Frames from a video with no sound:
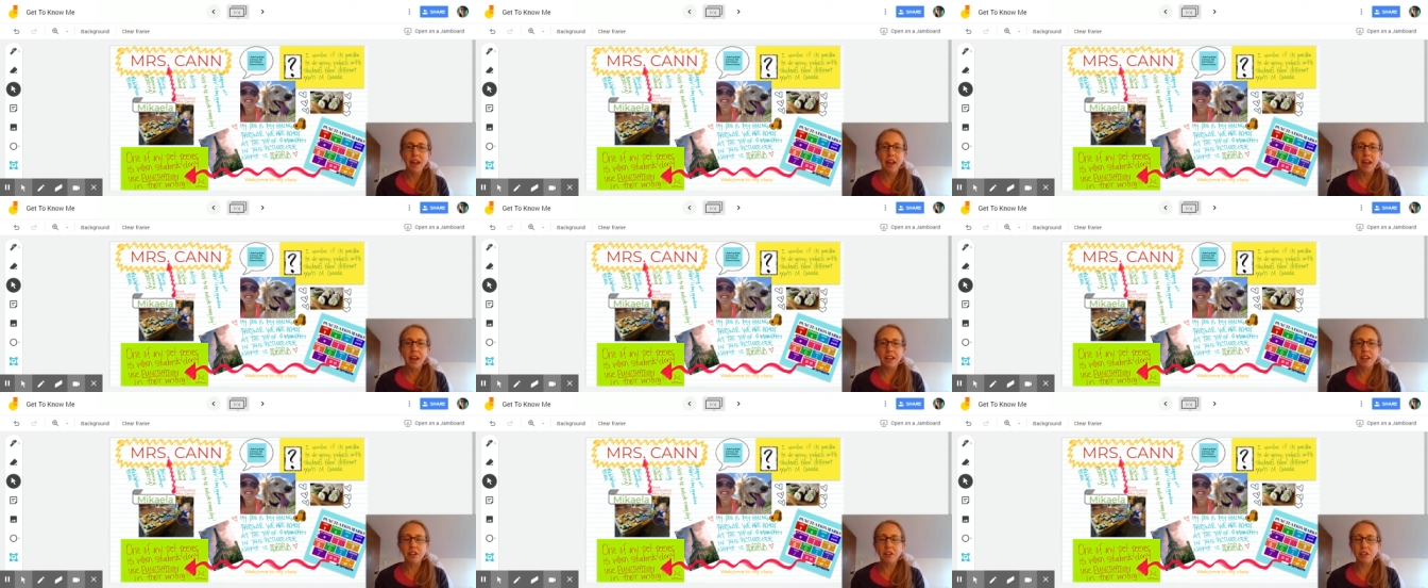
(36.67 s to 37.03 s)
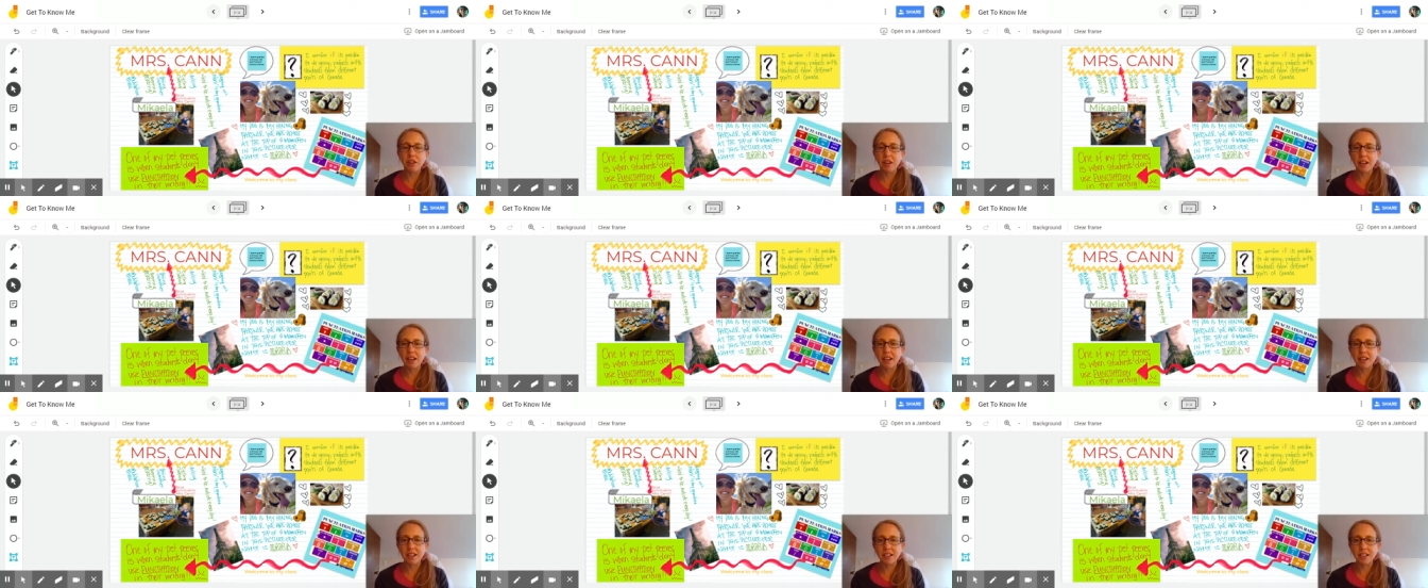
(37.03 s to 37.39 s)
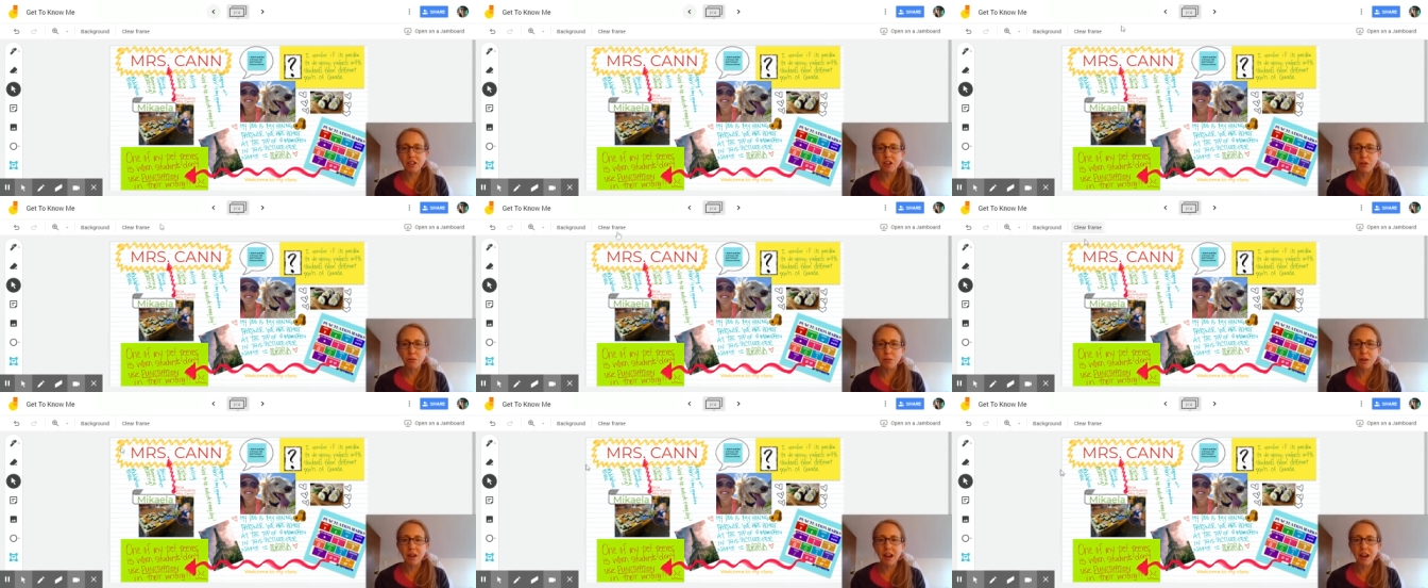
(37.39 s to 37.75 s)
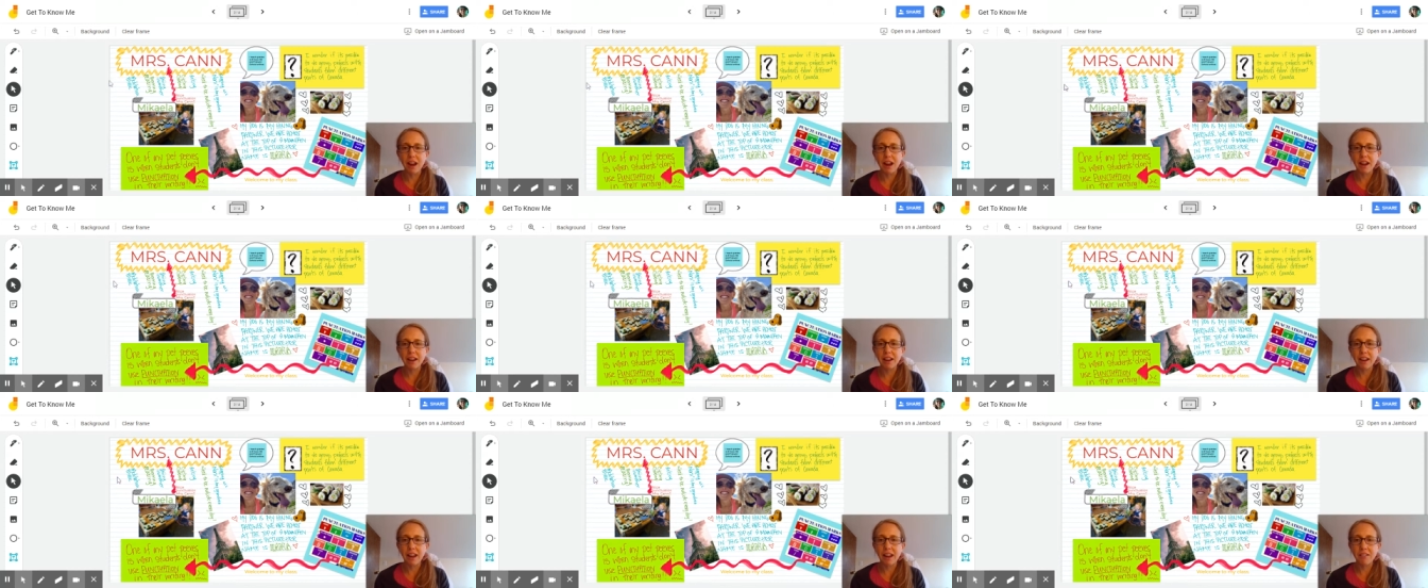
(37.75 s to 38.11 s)
You can get to know me.
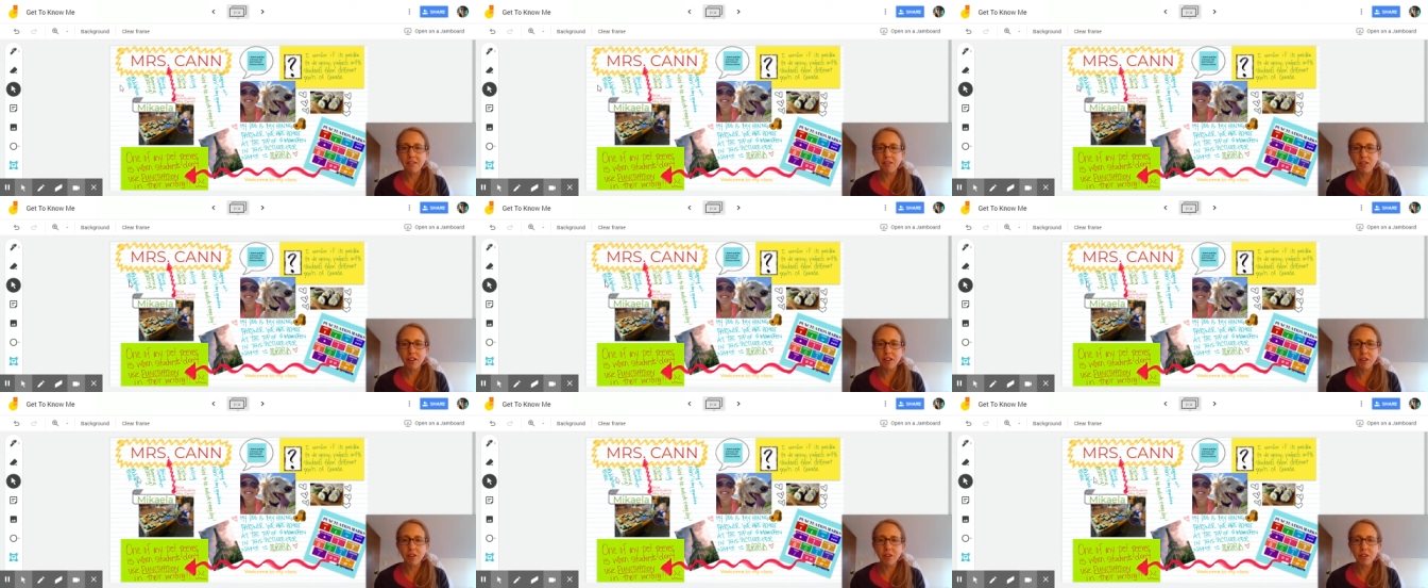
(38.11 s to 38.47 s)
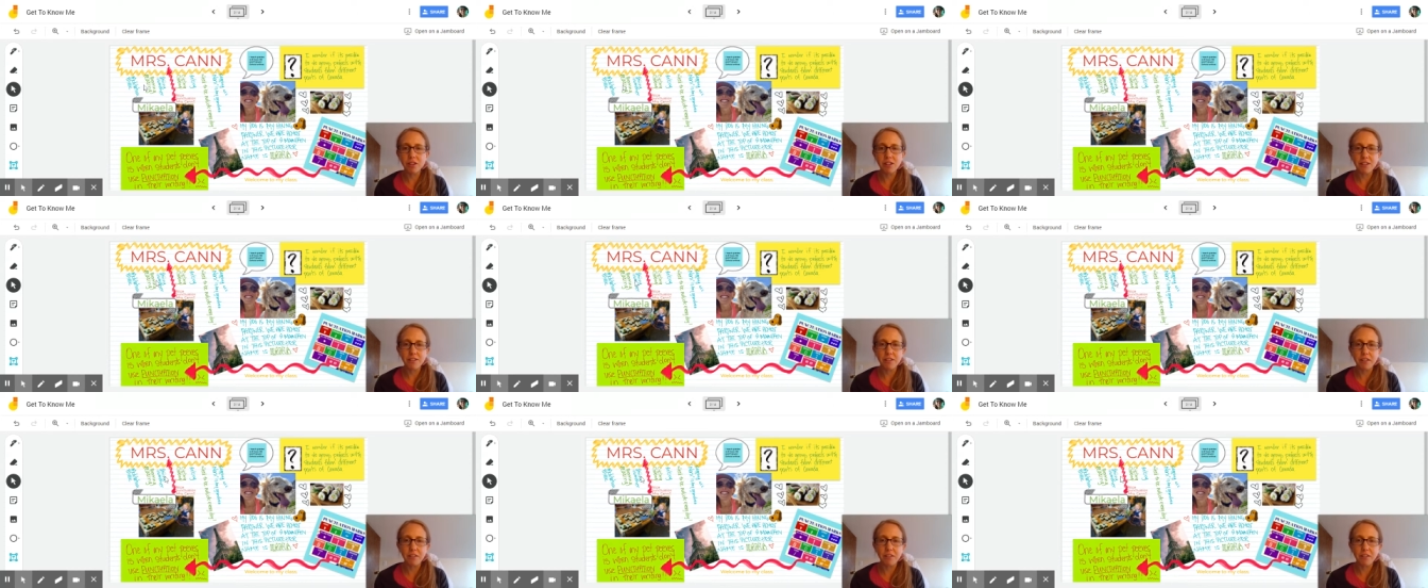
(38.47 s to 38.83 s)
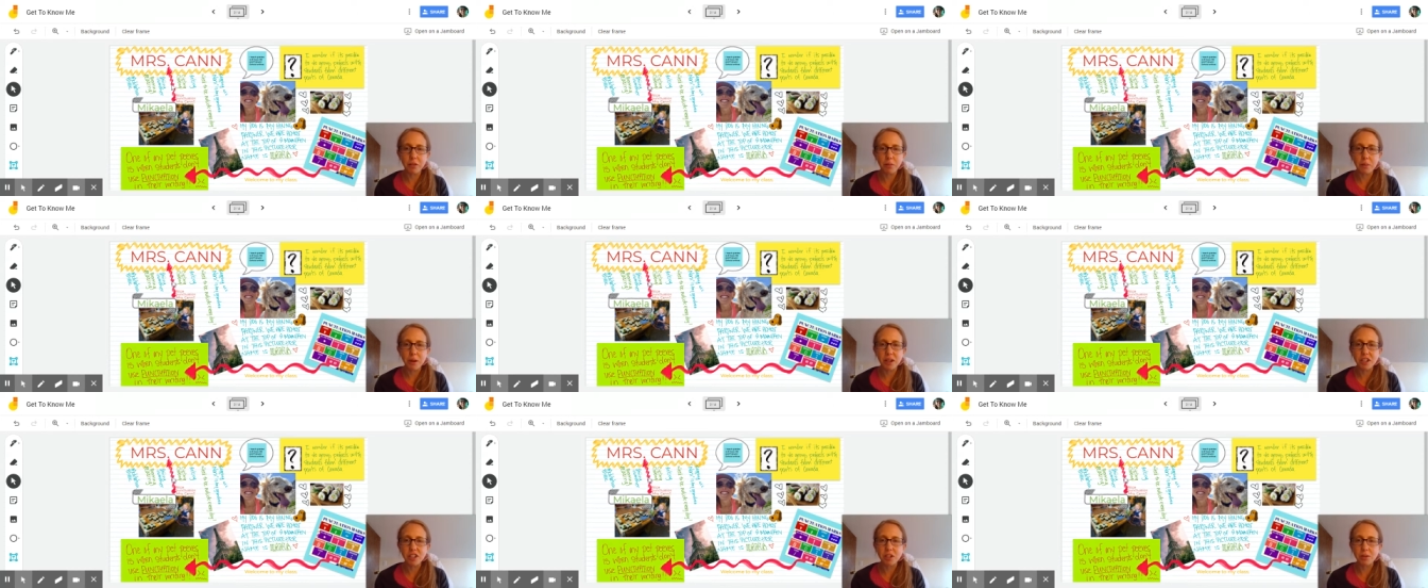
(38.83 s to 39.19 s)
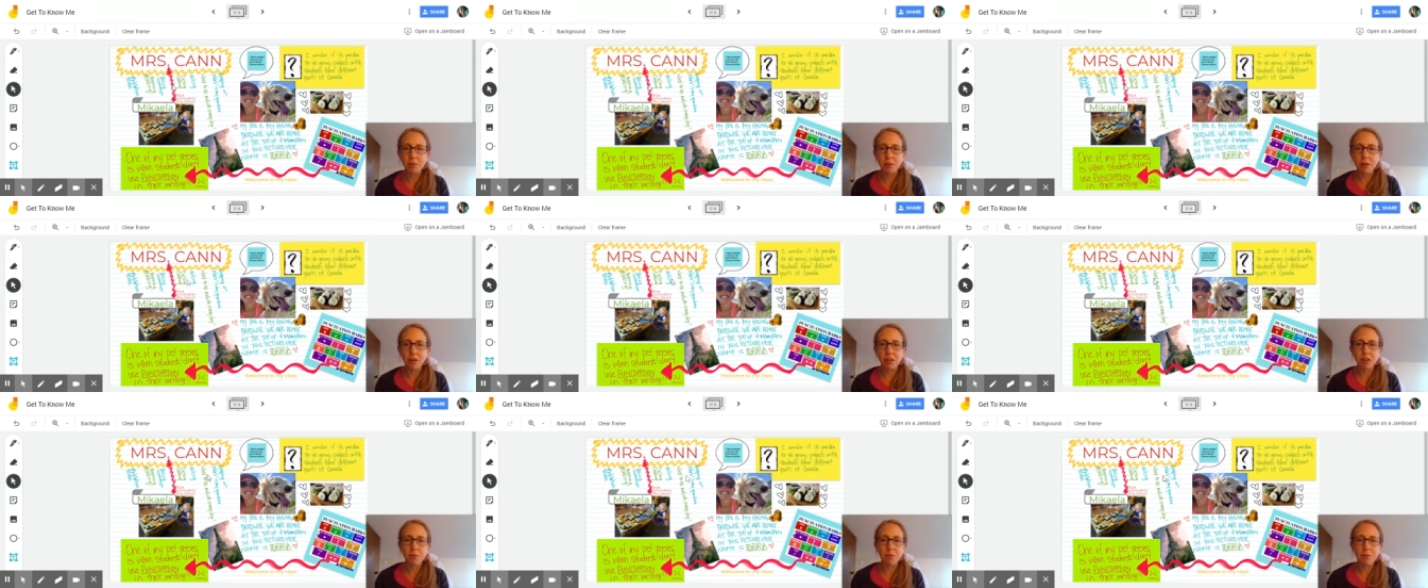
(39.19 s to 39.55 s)
I gave loads of information
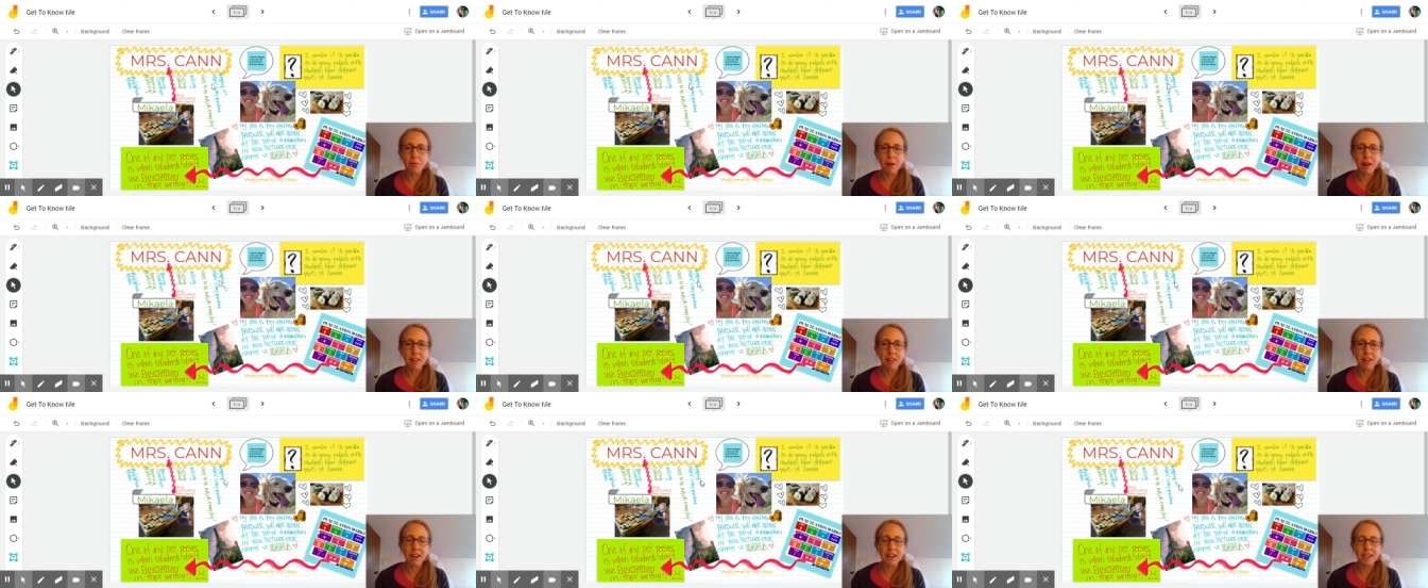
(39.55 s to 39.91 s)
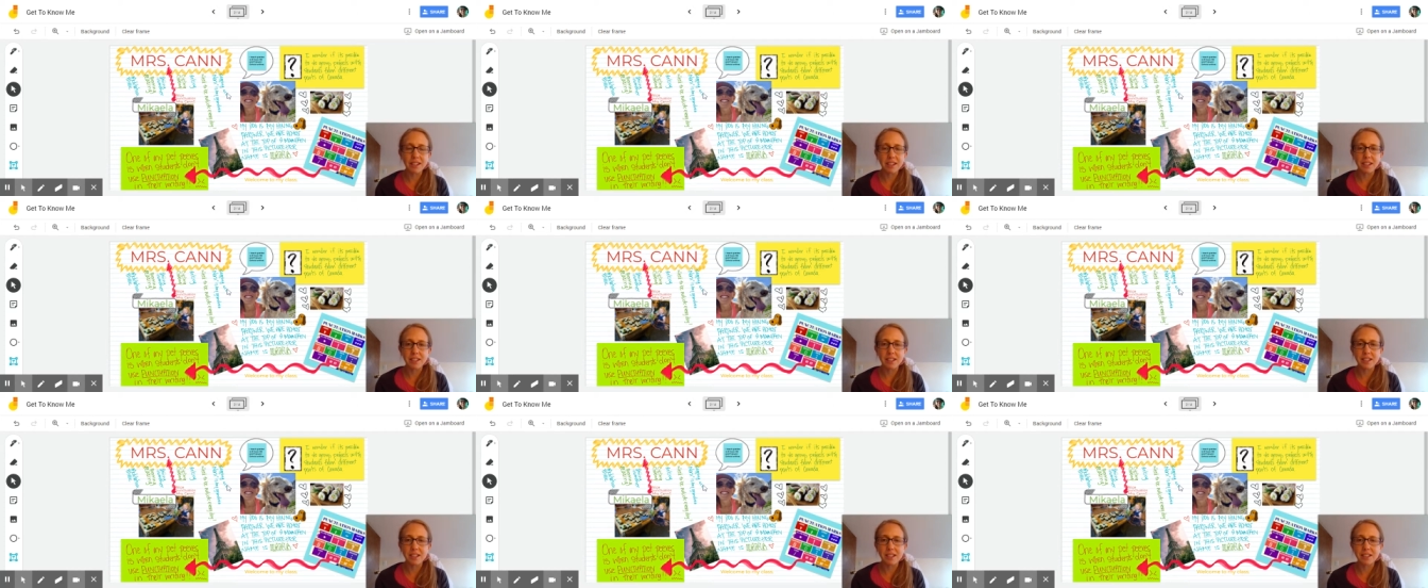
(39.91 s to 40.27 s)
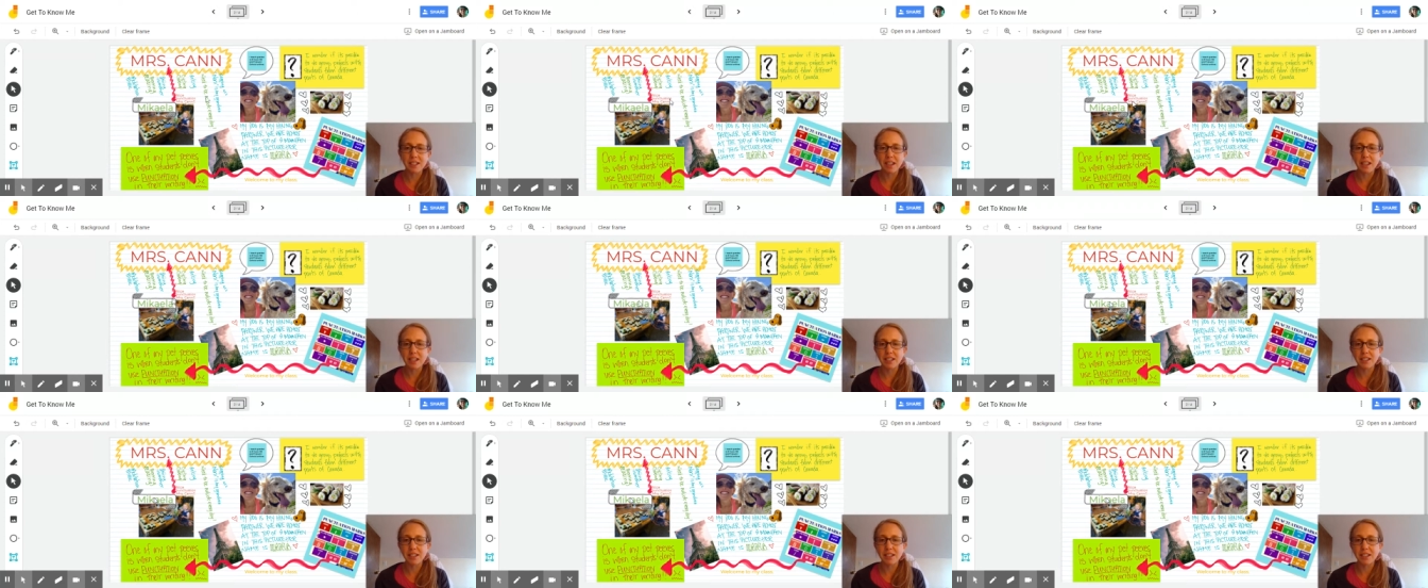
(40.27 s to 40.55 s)
about my likes and dislikes.